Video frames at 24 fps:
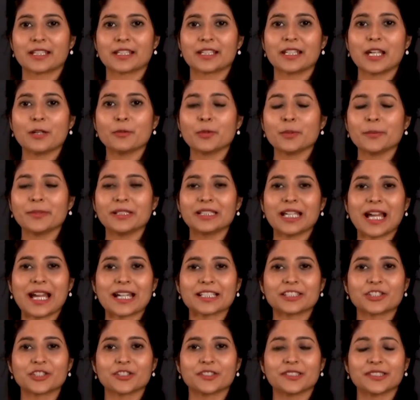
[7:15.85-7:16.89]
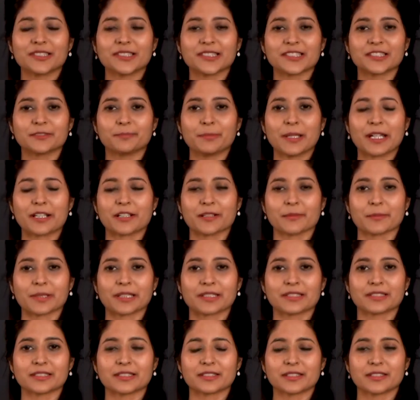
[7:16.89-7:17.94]
Now we will add to this
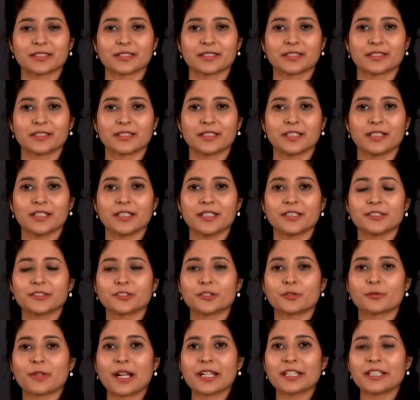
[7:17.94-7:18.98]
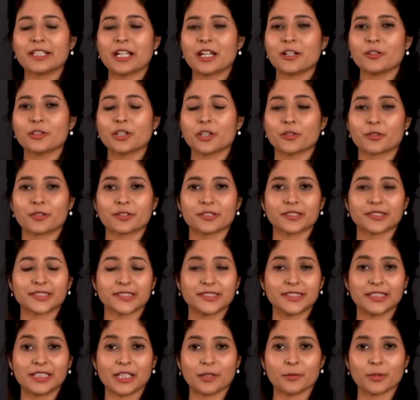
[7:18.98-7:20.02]
experiment. So right now you're
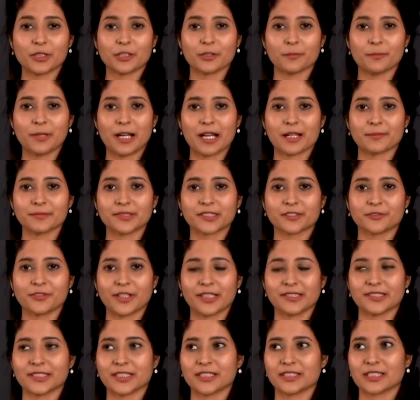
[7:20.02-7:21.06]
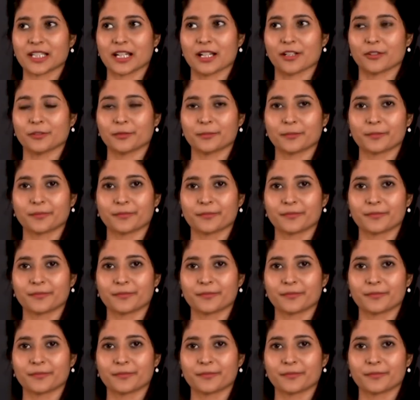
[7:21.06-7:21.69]
sitting with your palms facing down.